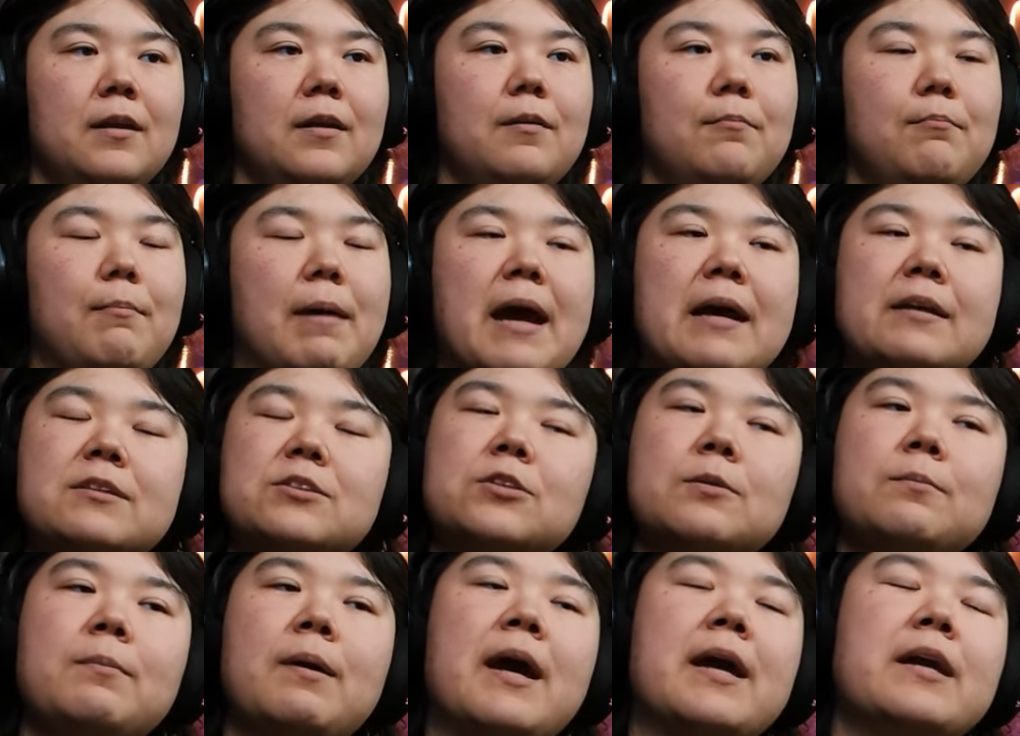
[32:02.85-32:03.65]

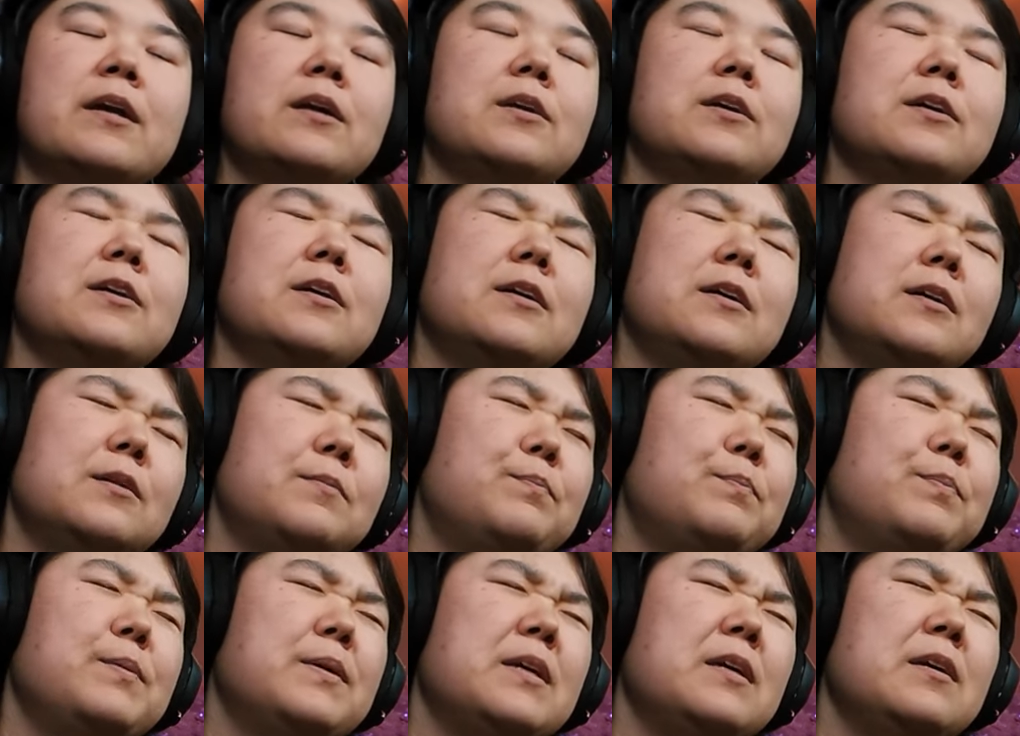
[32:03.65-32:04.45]
Mastermind could
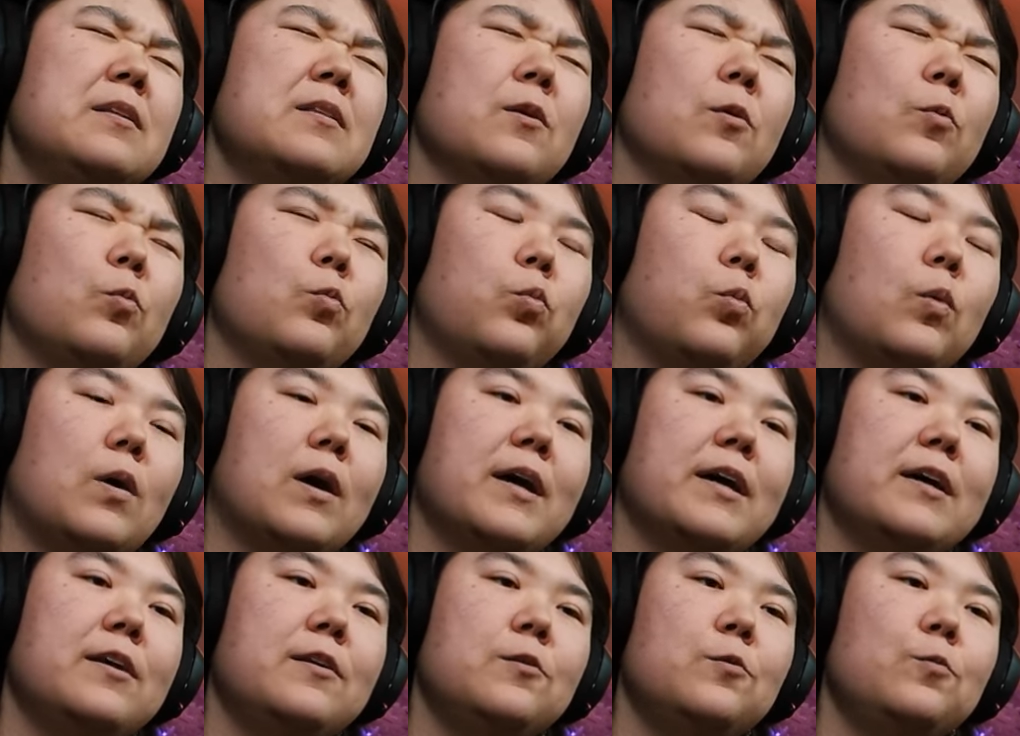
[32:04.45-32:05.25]
be the
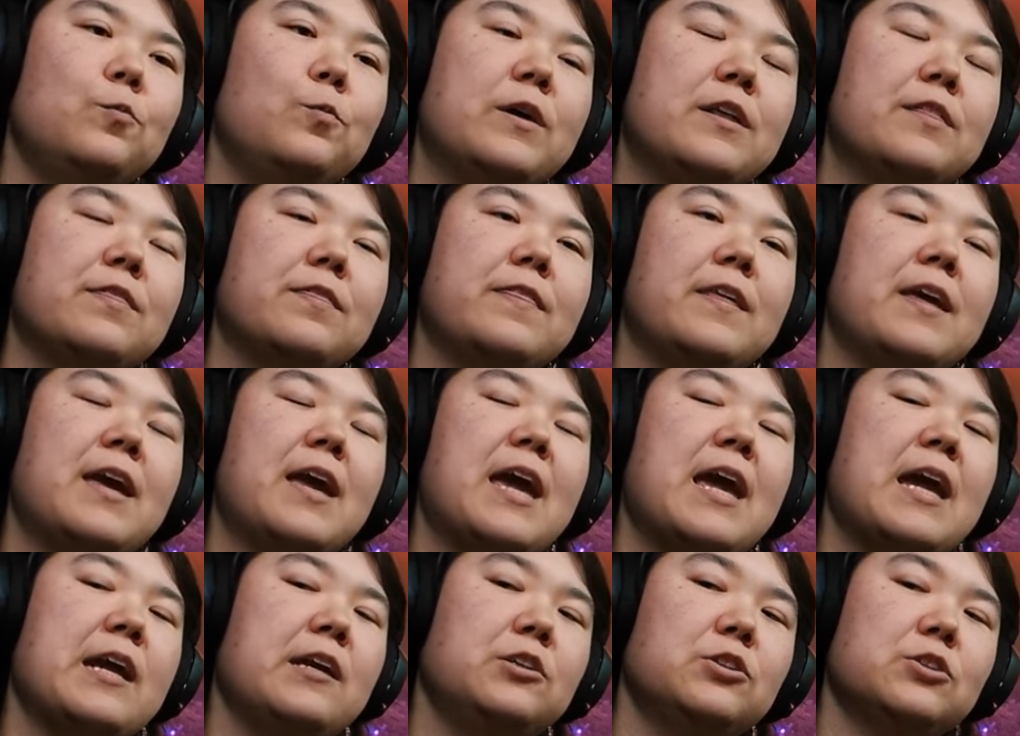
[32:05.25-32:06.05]
one with the
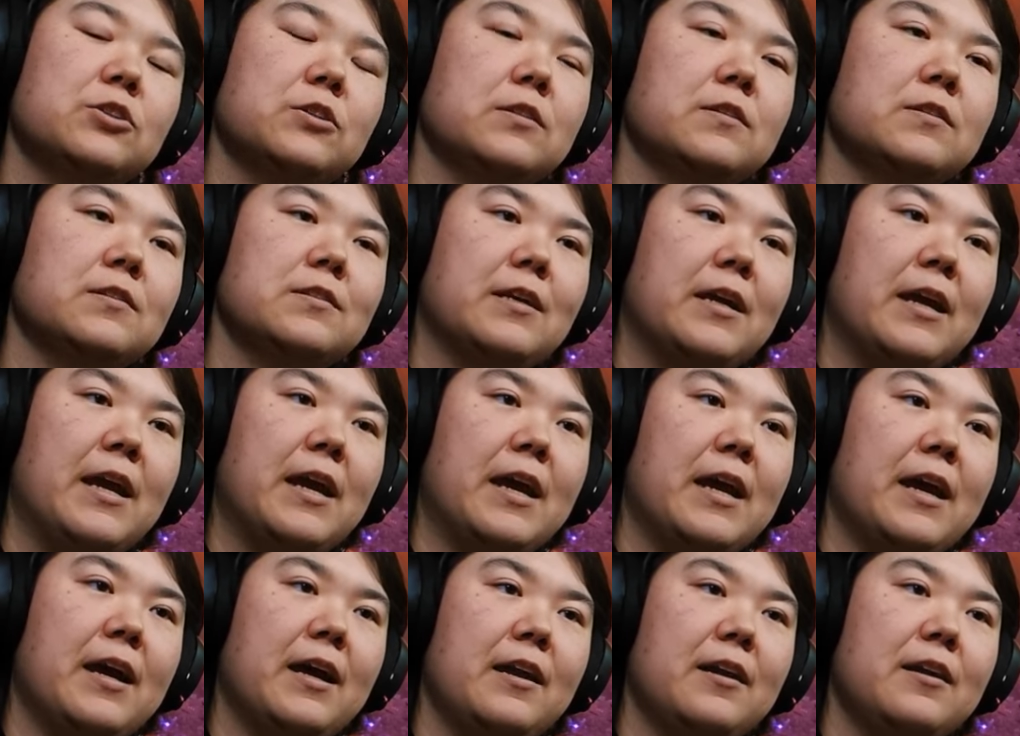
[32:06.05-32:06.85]
angels
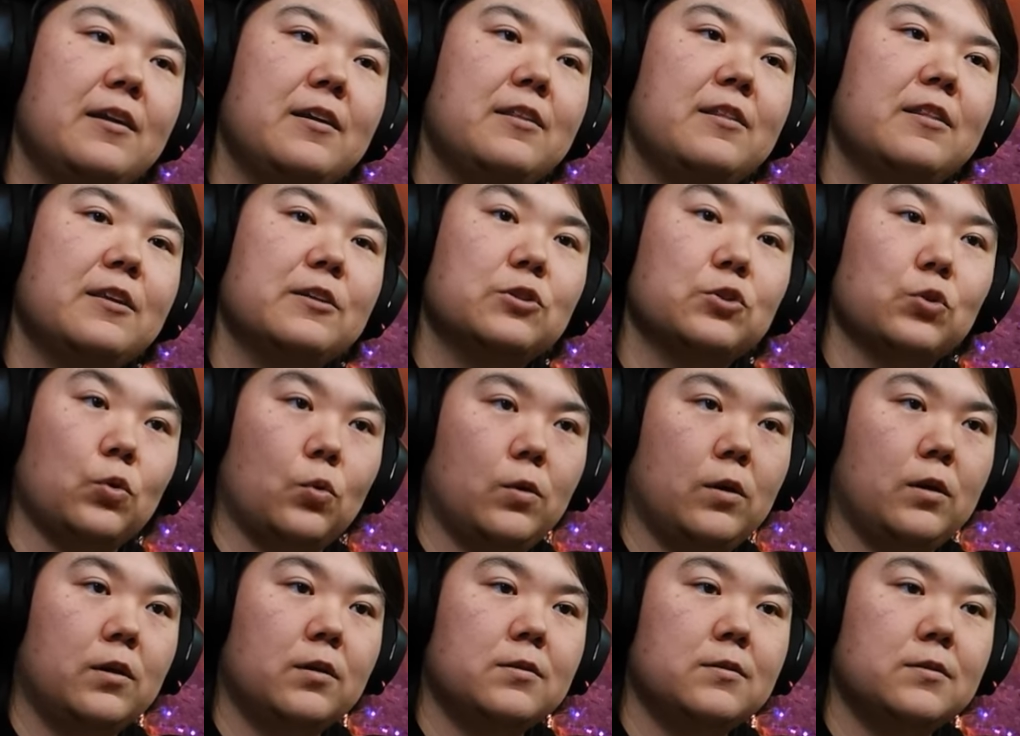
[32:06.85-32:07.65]
and the
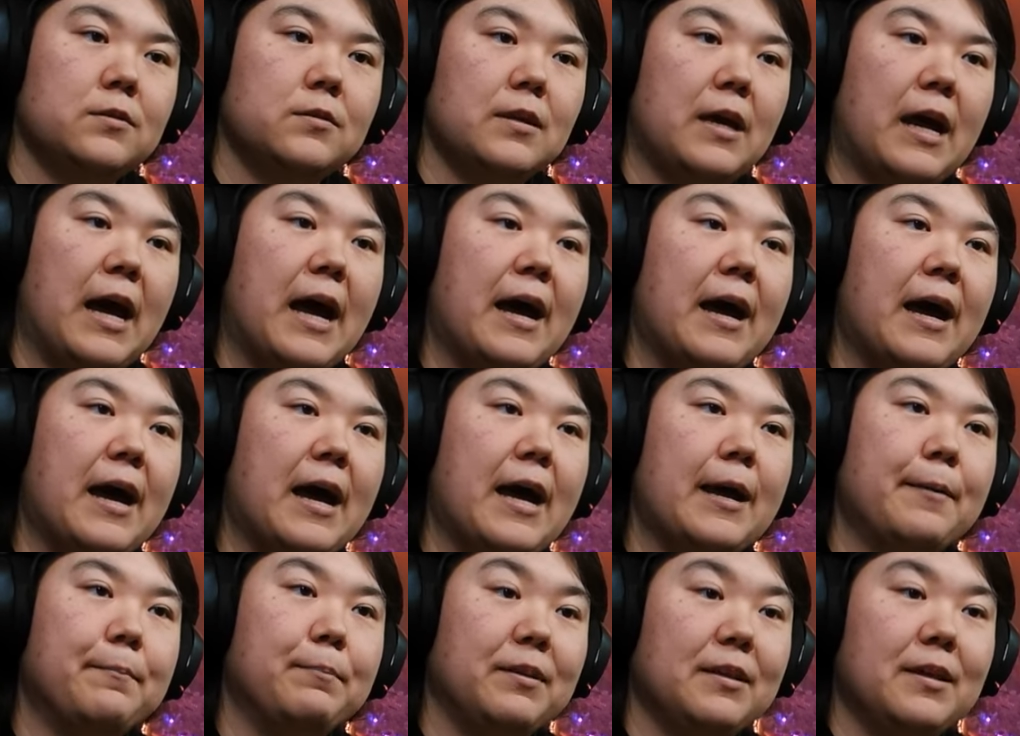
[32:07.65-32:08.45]
dorks,
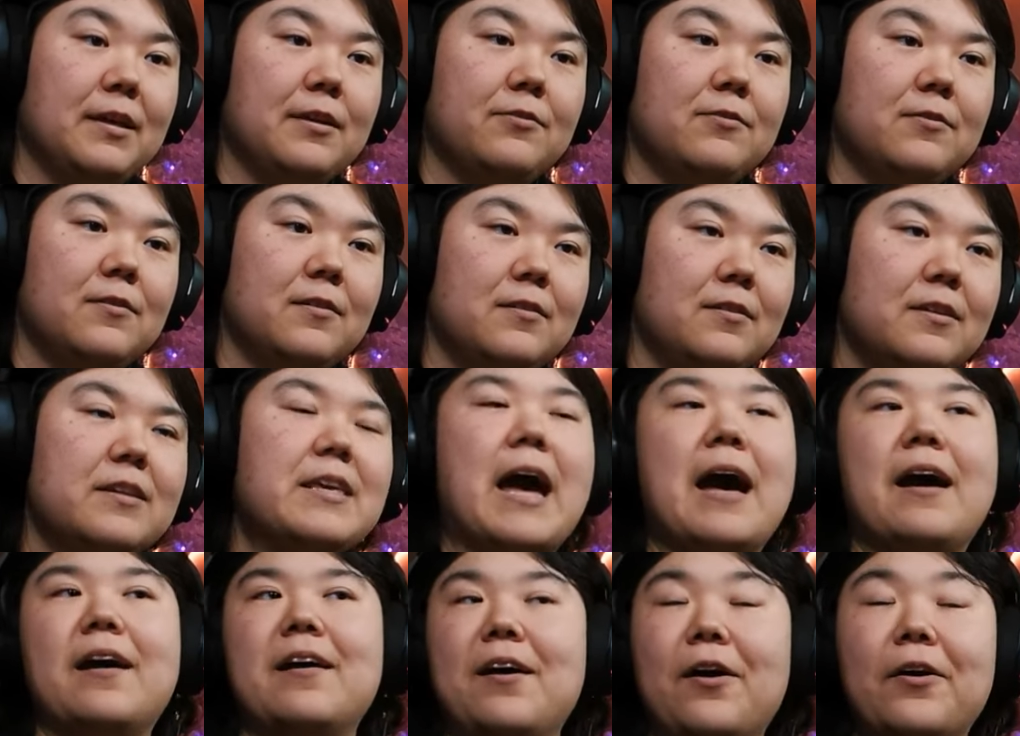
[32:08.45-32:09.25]
I believe.
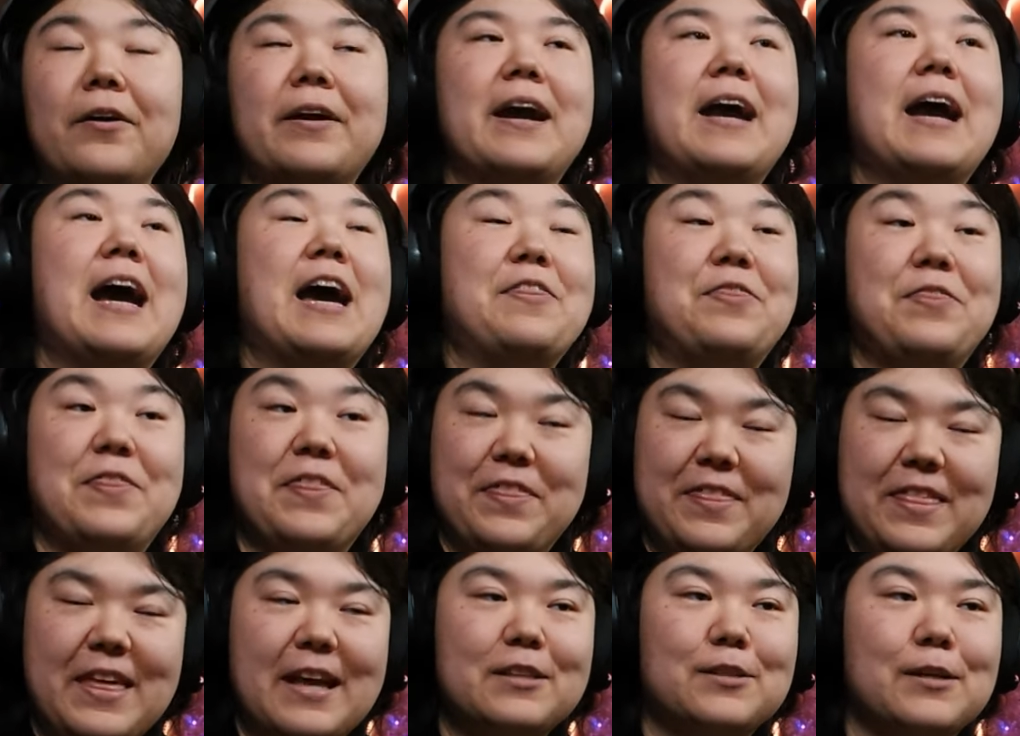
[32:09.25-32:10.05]
Yeah, okay,
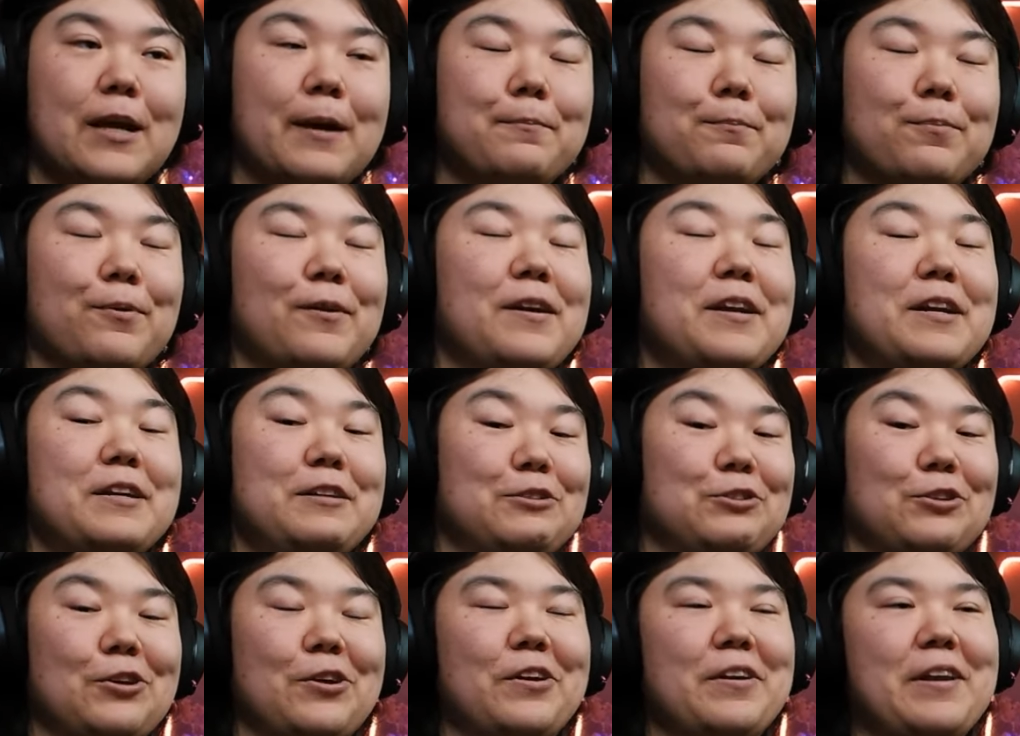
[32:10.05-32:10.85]
I'm pretty
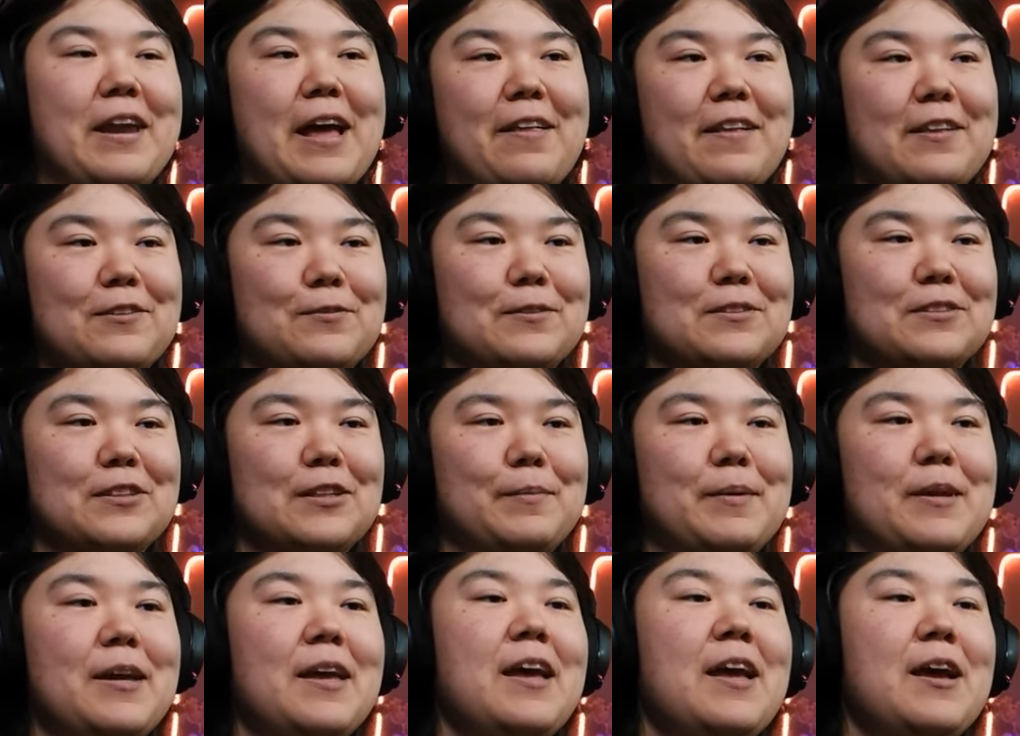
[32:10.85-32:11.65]
certain now that's what it's gonna
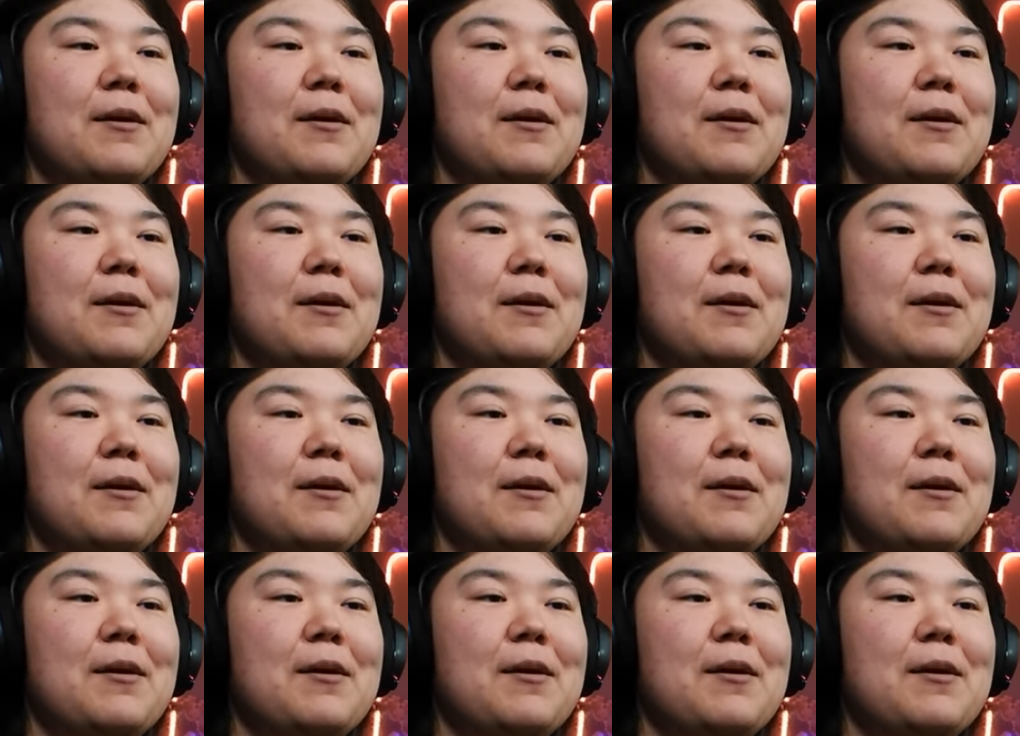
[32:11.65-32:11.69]
be.